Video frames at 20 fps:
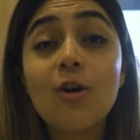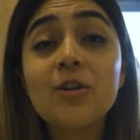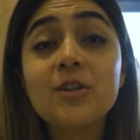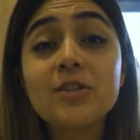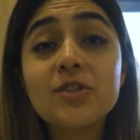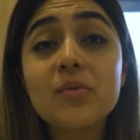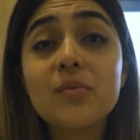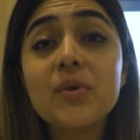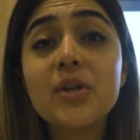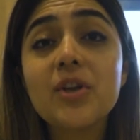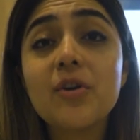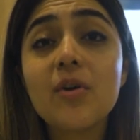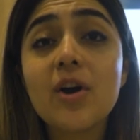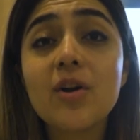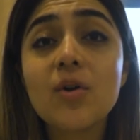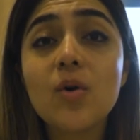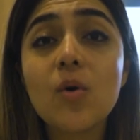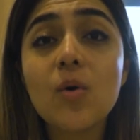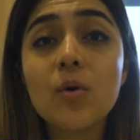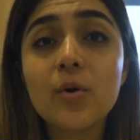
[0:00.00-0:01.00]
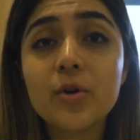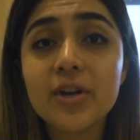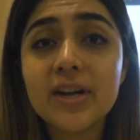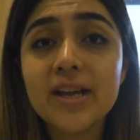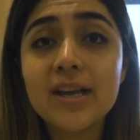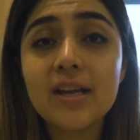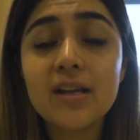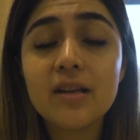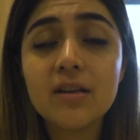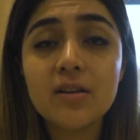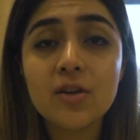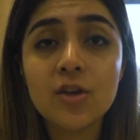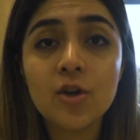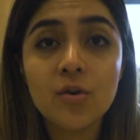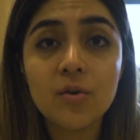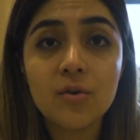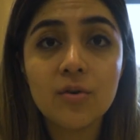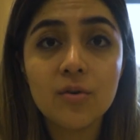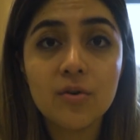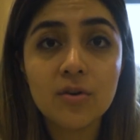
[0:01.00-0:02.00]
Also, when you are ordering
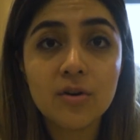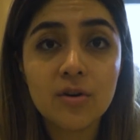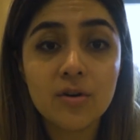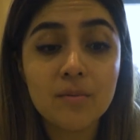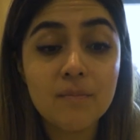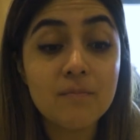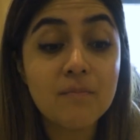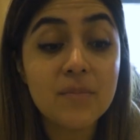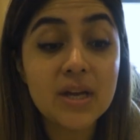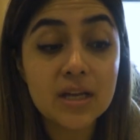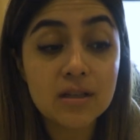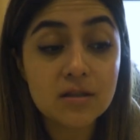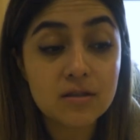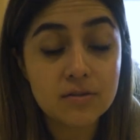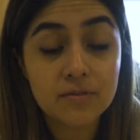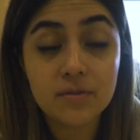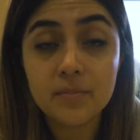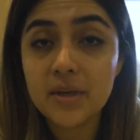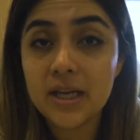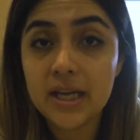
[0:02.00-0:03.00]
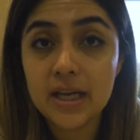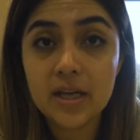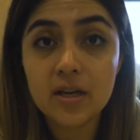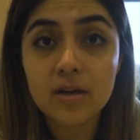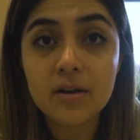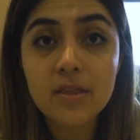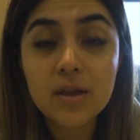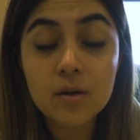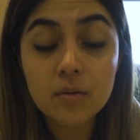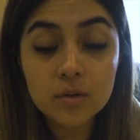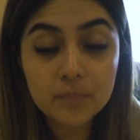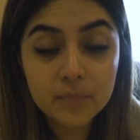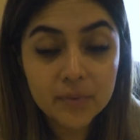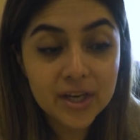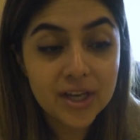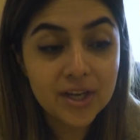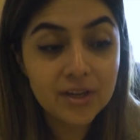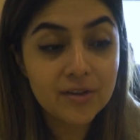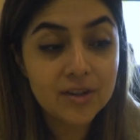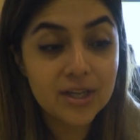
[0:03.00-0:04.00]
your meals from here, they will
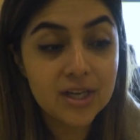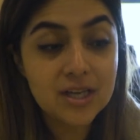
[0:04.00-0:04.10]
bring you